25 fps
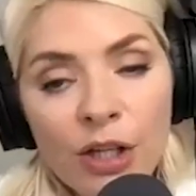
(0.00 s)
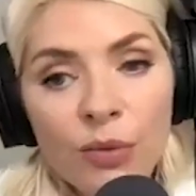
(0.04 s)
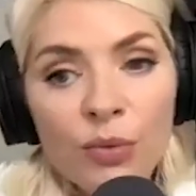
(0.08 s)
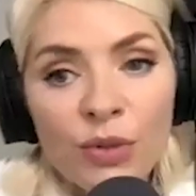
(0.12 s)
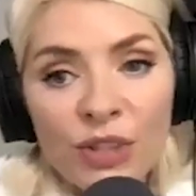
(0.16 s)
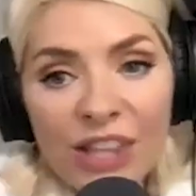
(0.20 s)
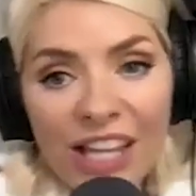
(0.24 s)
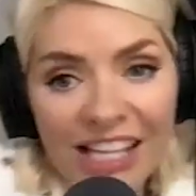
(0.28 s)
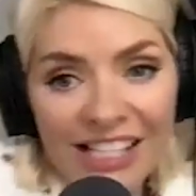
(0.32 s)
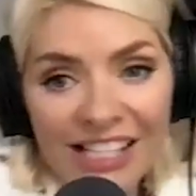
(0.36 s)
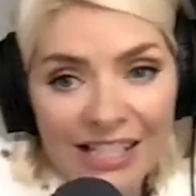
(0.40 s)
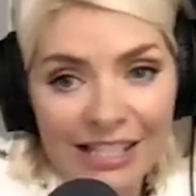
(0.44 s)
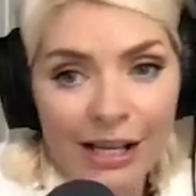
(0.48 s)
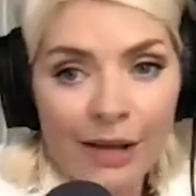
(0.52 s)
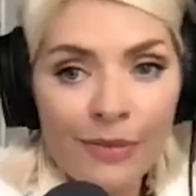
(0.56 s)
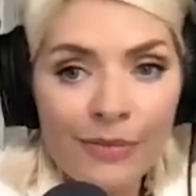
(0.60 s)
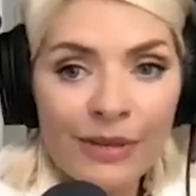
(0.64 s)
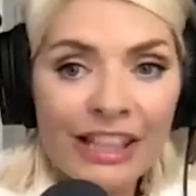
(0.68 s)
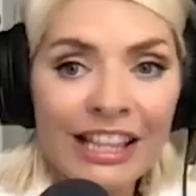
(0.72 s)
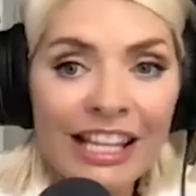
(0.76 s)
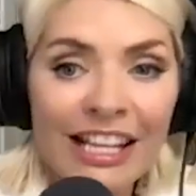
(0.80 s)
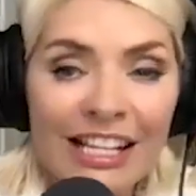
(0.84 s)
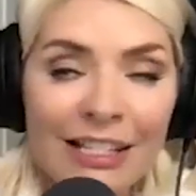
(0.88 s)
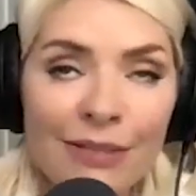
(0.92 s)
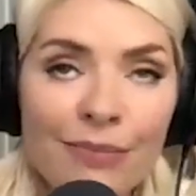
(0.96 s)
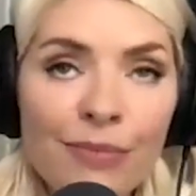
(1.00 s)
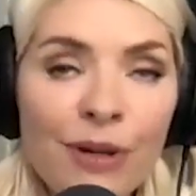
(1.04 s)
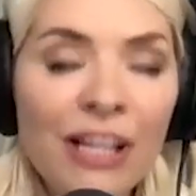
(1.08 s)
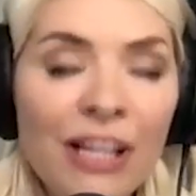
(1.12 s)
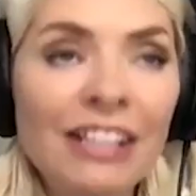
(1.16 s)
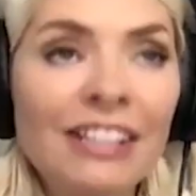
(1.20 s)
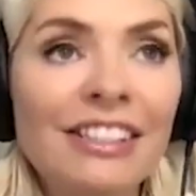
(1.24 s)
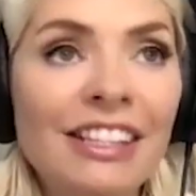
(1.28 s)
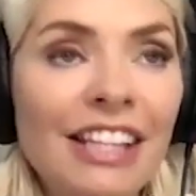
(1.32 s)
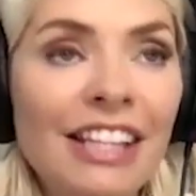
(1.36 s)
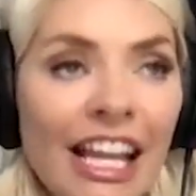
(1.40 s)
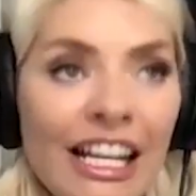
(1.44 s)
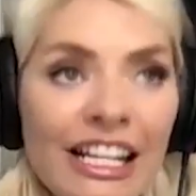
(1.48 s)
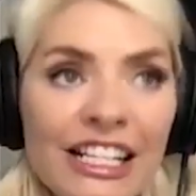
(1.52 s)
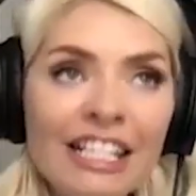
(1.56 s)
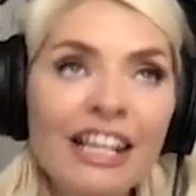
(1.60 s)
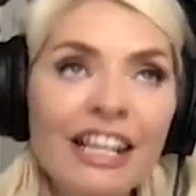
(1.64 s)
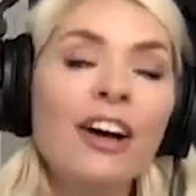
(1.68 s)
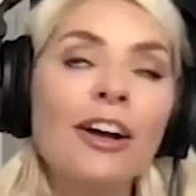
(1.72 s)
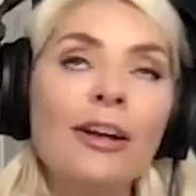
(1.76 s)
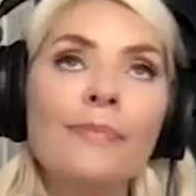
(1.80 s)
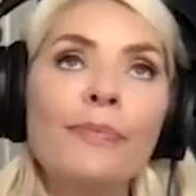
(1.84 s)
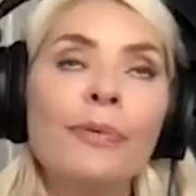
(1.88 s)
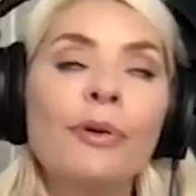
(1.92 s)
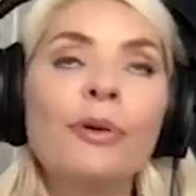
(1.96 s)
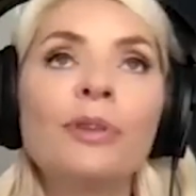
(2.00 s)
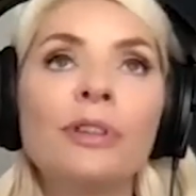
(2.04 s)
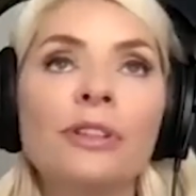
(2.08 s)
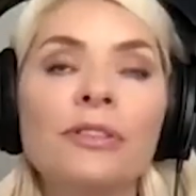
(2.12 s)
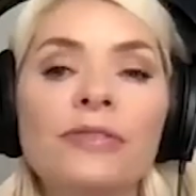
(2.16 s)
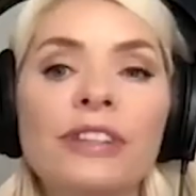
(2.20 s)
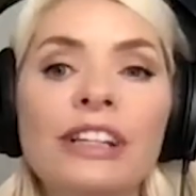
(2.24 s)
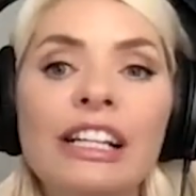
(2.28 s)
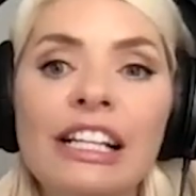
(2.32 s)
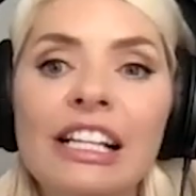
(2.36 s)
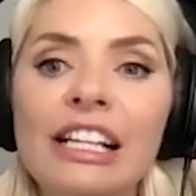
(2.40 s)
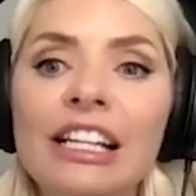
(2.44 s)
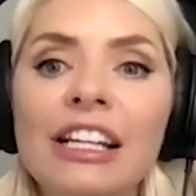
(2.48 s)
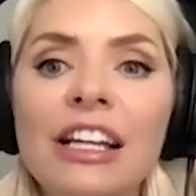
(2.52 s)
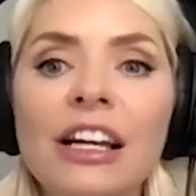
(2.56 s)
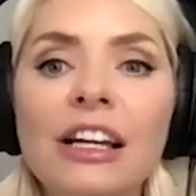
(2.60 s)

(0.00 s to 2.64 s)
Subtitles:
That's my entire point, really.